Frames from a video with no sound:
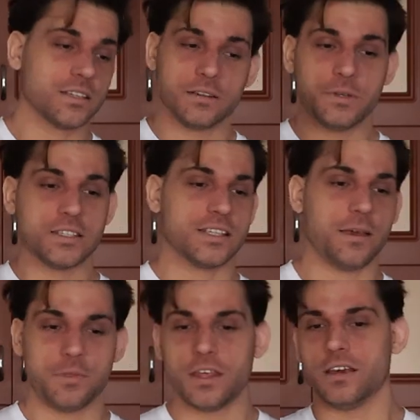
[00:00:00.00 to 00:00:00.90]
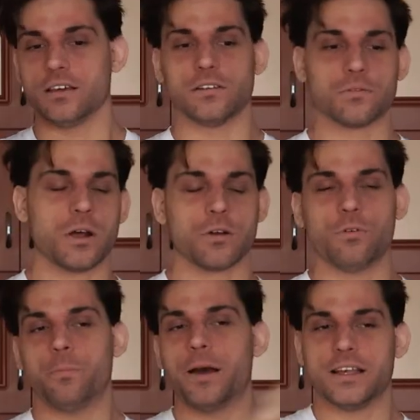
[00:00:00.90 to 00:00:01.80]
it's gonna be the same thing. The Rock
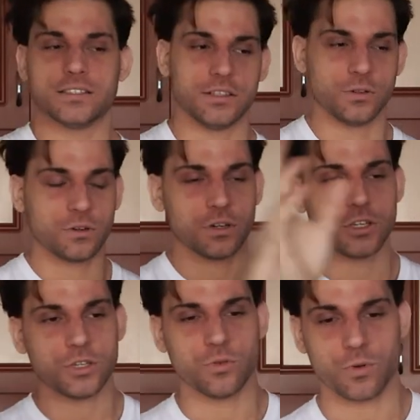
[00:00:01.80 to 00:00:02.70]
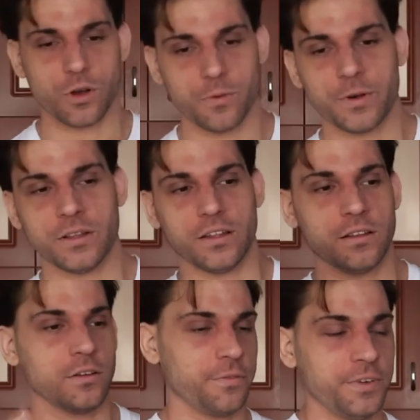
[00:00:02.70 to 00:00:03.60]
will pass the torch to Roman,
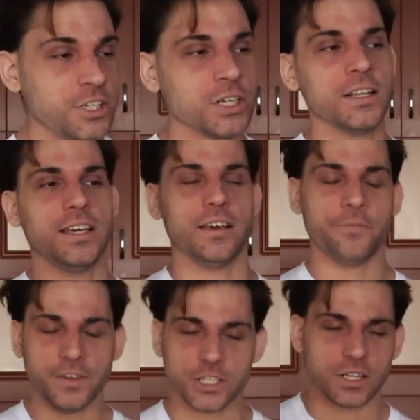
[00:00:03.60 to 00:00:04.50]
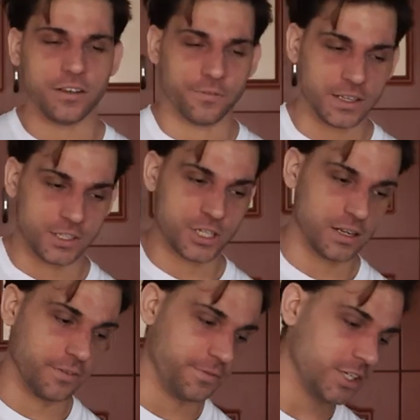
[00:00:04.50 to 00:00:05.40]
and officially,
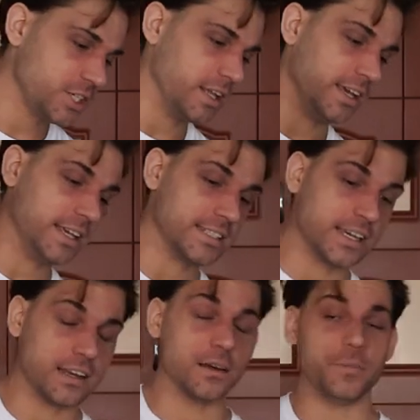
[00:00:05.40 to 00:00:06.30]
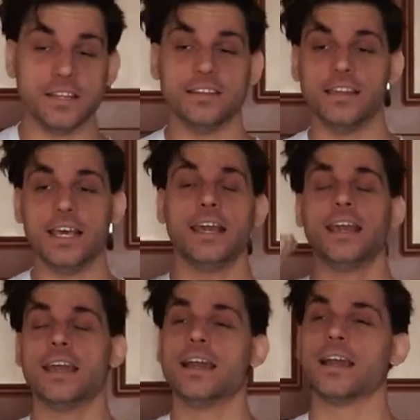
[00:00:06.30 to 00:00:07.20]
he's gonna be
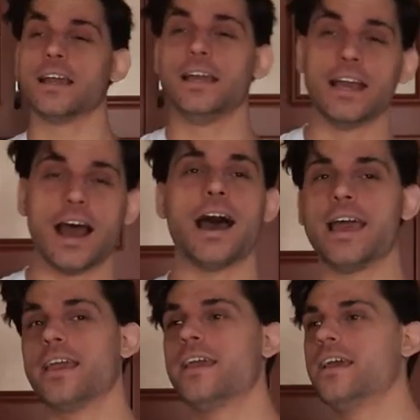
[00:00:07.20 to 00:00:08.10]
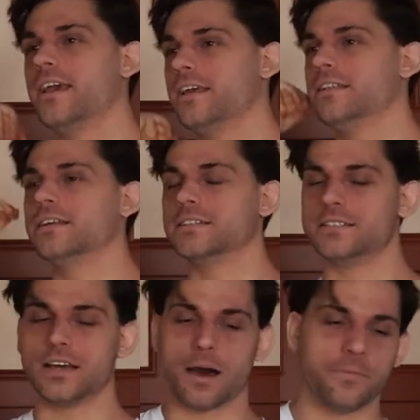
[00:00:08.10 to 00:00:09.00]
the guy and the
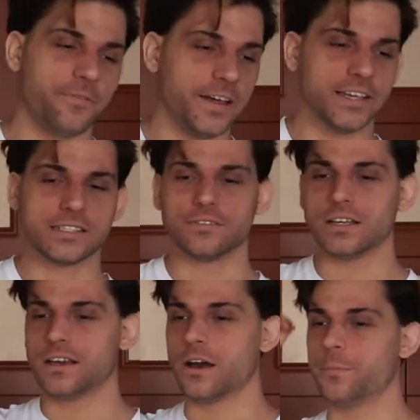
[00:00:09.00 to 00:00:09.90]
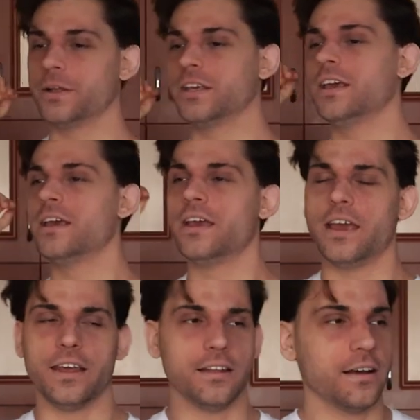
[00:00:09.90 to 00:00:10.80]
top face of the company.
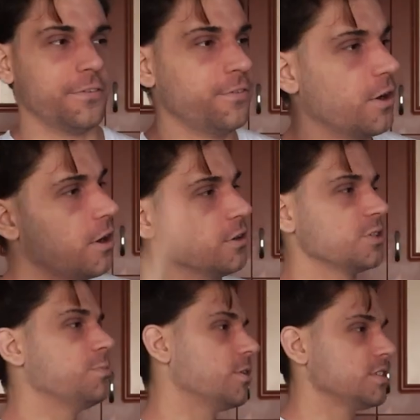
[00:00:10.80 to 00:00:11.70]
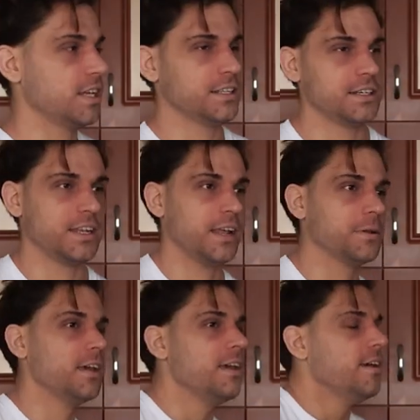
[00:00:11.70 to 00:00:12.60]
and of all sports
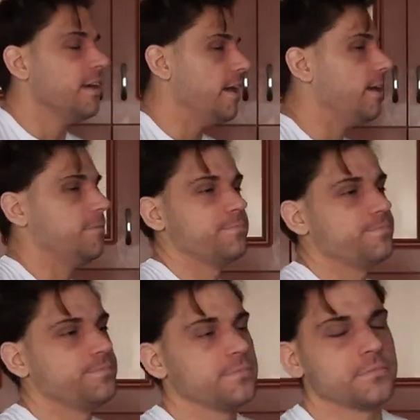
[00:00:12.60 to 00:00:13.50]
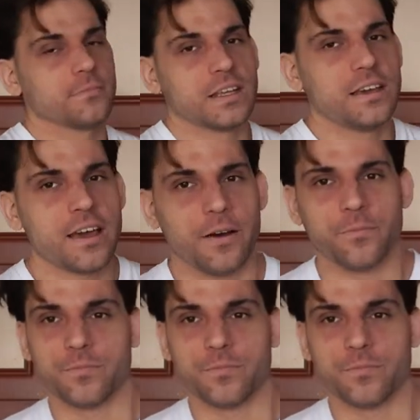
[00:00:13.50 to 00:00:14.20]
entertainment. And yeah,